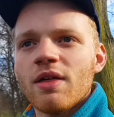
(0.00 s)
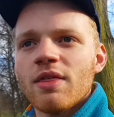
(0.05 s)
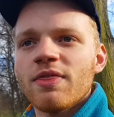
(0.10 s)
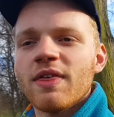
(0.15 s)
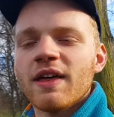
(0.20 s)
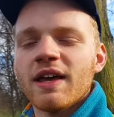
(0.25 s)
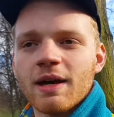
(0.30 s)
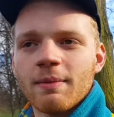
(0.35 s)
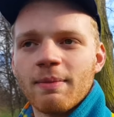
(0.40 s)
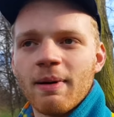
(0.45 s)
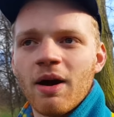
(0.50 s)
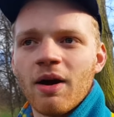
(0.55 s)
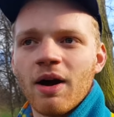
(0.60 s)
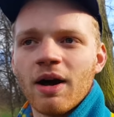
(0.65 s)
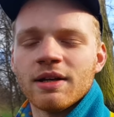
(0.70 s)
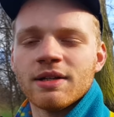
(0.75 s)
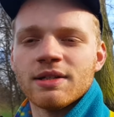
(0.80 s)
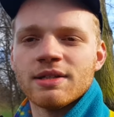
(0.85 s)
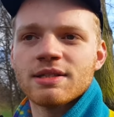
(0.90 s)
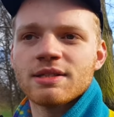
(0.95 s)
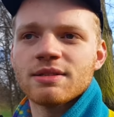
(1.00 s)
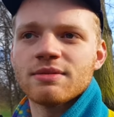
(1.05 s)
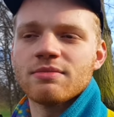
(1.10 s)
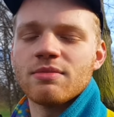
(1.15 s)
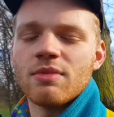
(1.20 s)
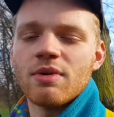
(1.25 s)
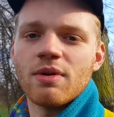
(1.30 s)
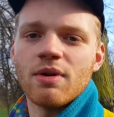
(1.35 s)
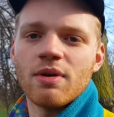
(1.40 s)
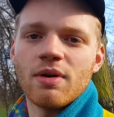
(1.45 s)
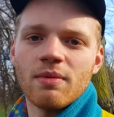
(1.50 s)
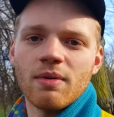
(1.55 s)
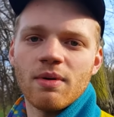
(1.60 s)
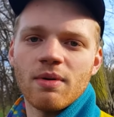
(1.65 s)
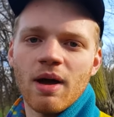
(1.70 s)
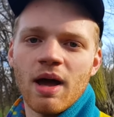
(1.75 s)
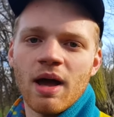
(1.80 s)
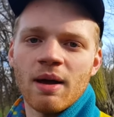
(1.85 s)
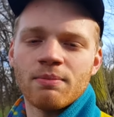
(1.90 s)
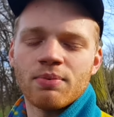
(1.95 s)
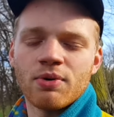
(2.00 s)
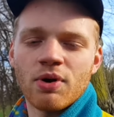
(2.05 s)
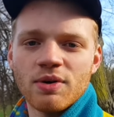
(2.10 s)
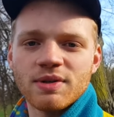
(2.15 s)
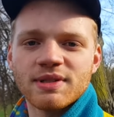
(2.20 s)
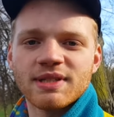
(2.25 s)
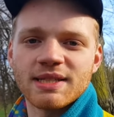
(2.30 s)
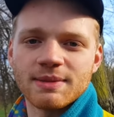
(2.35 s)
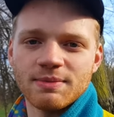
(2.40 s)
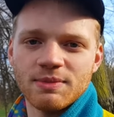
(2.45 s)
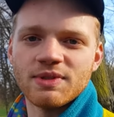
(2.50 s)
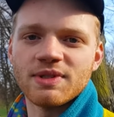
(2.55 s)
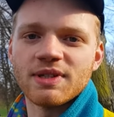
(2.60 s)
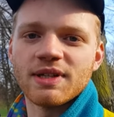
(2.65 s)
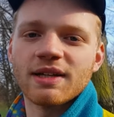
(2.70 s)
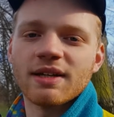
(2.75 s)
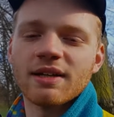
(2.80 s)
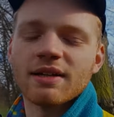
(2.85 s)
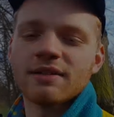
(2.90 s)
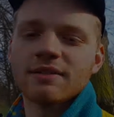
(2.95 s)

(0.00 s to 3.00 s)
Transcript: think about and, and process music.